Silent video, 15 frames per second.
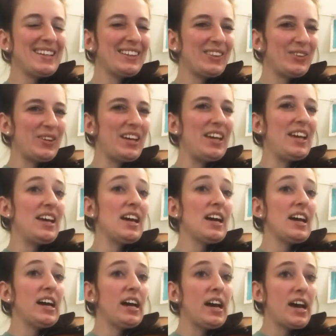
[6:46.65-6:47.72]
3.
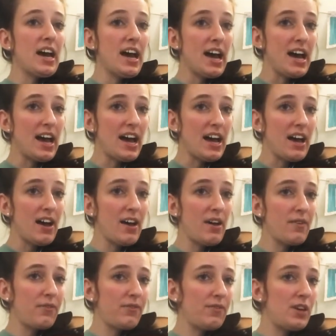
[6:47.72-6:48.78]
Half
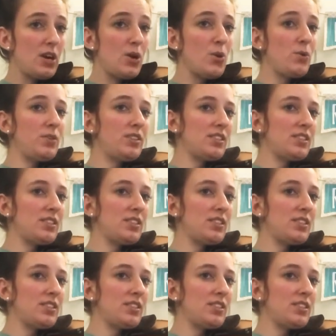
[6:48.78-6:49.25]
note.